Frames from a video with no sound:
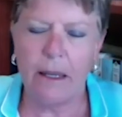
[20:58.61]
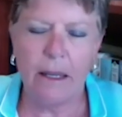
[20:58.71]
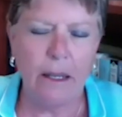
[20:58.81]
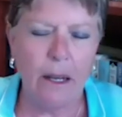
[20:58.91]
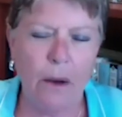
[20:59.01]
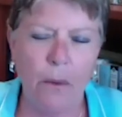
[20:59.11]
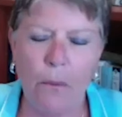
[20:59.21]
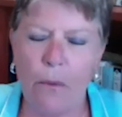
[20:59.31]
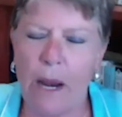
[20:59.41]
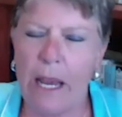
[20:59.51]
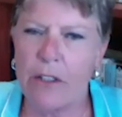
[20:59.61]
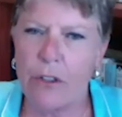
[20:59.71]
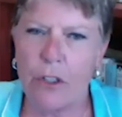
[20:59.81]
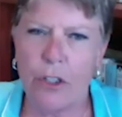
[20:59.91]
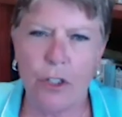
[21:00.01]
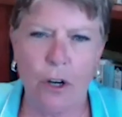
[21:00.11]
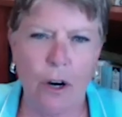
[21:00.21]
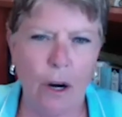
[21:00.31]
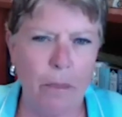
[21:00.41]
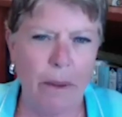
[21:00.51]
you know, razor
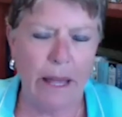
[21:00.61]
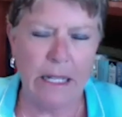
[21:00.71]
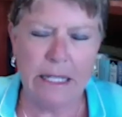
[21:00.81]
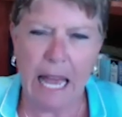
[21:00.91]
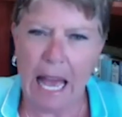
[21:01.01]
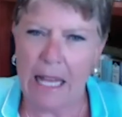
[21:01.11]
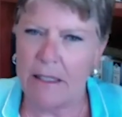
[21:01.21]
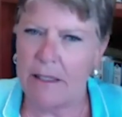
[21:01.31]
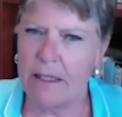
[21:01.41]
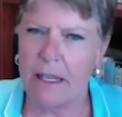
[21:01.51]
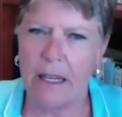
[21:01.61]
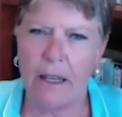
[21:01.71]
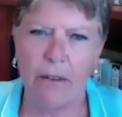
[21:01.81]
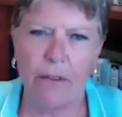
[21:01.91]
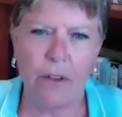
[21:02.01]
sharp, intensive,